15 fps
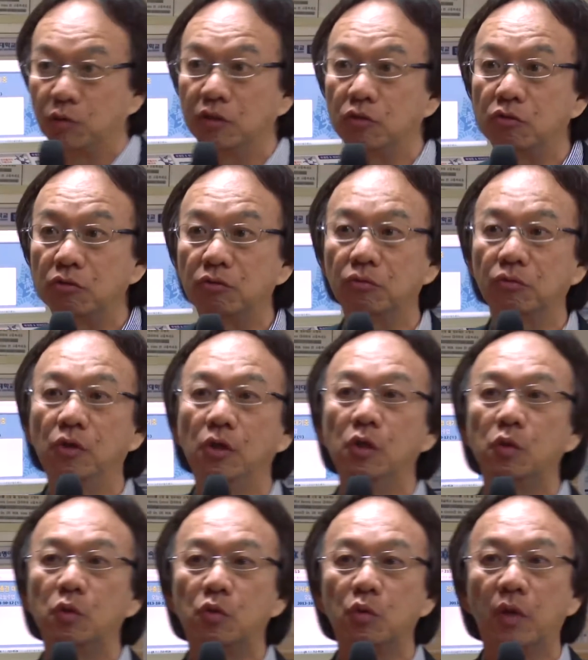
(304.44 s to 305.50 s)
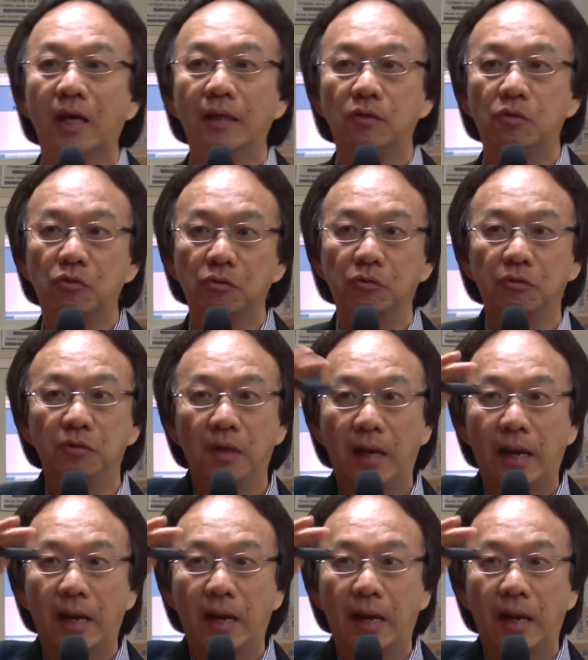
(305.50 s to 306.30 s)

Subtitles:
do to get to